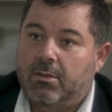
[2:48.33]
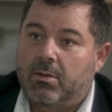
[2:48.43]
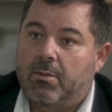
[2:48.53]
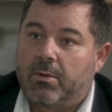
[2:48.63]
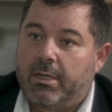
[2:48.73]

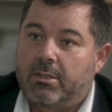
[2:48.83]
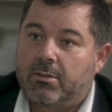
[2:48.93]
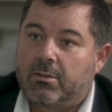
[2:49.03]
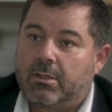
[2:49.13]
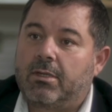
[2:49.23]

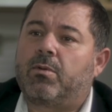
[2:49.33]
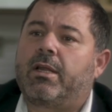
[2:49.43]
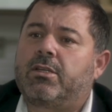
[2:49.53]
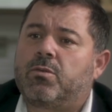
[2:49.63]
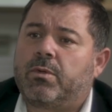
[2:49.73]
collaboration in
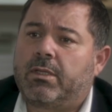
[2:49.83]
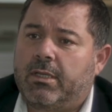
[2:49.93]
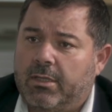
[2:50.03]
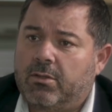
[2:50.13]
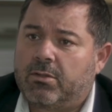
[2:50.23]
relation with
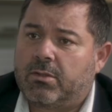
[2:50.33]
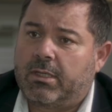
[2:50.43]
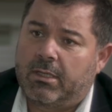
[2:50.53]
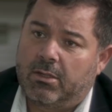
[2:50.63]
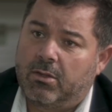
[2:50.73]

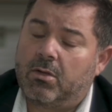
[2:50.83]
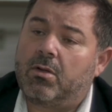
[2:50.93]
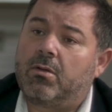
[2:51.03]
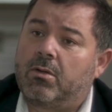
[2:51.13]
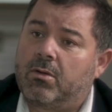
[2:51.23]
industry,
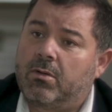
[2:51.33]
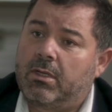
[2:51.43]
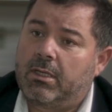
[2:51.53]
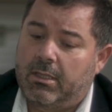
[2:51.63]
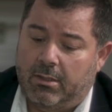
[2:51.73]
not, not
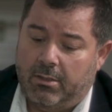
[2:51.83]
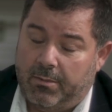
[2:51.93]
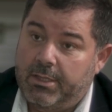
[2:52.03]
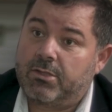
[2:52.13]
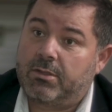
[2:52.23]
only in the
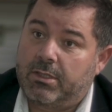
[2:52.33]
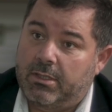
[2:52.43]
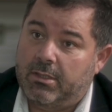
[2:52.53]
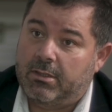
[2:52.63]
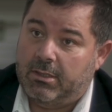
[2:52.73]
region
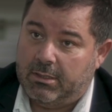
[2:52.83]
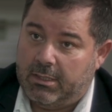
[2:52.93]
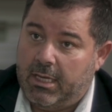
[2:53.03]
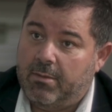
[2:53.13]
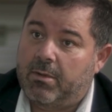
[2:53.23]
here in the
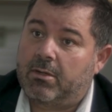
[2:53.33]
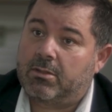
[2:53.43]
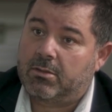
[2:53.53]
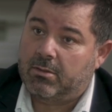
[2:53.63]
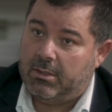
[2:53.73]
state, but
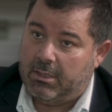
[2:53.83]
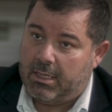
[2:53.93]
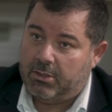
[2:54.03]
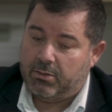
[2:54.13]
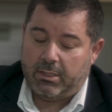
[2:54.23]
also
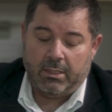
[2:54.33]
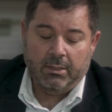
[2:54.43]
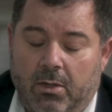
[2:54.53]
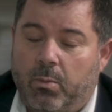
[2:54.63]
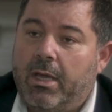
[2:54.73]
national.
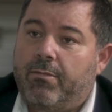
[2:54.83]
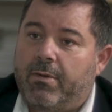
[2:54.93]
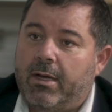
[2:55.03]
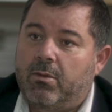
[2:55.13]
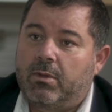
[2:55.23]
We have
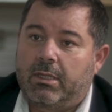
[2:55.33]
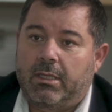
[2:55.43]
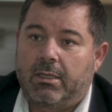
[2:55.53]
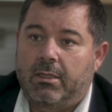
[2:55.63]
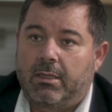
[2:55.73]

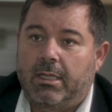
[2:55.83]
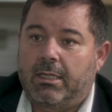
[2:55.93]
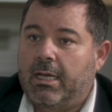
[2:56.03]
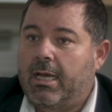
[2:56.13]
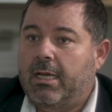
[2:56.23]
faculty
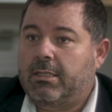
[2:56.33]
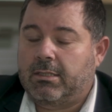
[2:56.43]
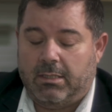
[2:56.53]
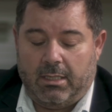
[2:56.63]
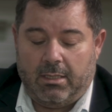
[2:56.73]
that
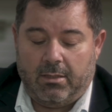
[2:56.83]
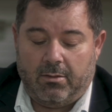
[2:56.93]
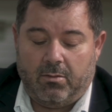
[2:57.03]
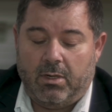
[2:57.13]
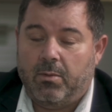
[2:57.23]
has uh,
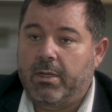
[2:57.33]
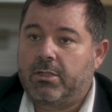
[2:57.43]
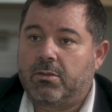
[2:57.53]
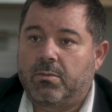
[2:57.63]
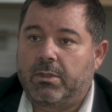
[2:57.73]

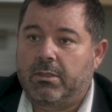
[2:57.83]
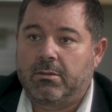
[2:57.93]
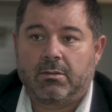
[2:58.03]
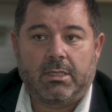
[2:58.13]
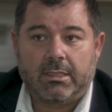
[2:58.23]
collaboration with
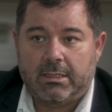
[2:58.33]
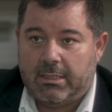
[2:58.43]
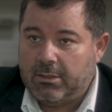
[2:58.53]
Texas